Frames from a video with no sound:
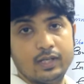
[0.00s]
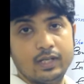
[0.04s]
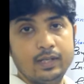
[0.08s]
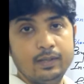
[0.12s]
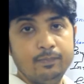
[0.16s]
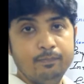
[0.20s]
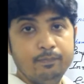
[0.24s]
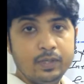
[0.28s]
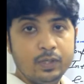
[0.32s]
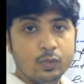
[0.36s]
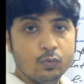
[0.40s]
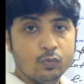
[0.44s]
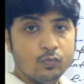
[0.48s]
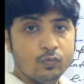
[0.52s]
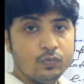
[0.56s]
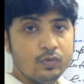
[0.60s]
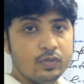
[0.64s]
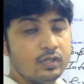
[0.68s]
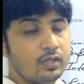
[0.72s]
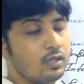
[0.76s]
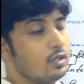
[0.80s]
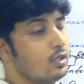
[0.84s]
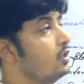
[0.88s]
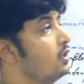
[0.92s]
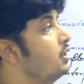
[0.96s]

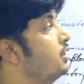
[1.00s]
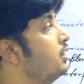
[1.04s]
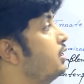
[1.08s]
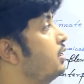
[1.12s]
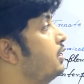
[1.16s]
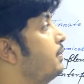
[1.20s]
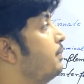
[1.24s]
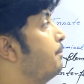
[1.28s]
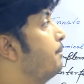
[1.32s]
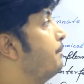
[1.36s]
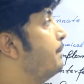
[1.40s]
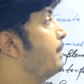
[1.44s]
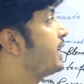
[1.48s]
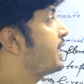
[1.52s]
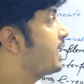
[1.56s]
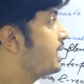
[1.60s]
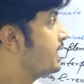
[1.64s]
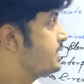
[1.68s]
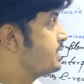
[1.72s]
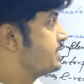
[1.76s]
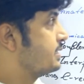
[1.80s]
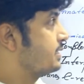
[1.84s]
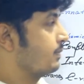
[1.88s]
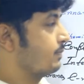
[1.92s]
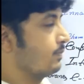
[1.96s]
immune
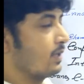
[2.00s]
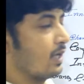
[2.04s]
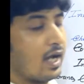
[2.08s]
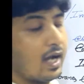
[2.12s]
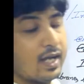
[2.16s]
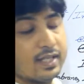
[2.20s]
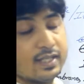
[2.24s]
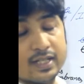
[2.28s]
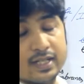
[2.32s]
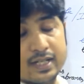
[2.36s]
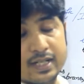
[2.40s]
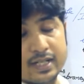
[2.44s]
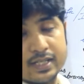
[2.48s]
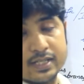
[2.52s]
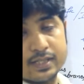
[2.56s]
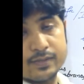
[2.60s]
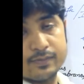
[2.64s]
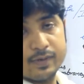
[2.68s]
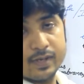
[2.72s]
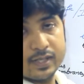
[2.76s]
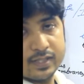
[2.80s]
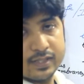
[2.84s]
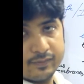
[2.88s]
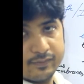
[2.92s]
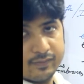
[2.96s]
mechanism, either it is
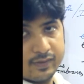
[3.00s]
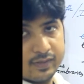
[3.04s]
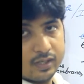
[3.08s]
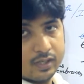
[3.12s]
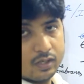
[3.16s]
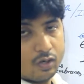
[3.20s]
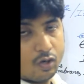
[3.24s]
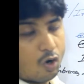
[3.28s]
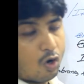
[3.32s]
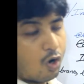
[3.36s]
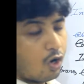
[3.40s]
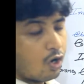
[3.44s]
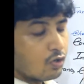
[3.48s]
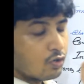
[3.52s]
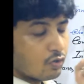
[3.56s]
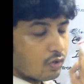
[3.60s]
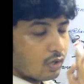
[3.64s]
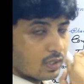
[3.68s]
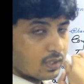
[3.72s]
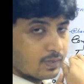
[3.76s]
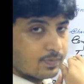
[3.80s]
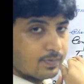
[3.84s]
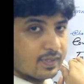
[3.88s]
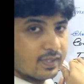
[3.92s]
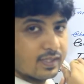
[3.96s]
specific or
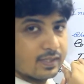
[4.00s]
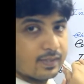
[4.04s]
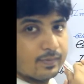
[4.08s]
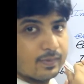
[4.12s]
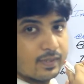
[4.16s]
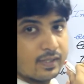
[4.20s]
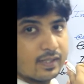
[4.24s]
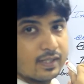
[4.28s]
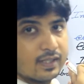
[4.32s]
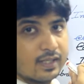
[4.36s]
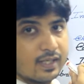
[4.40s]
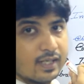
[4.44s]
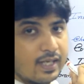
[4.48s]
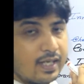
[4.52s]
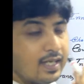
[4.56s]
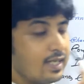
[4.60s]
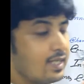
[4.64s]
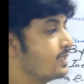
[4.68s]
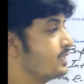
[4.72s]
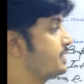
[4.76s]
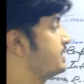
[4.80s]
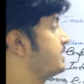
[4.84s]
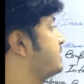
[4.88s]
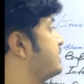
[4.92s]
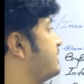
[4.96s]
non-specific,
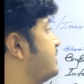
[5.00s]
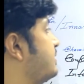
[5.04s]
is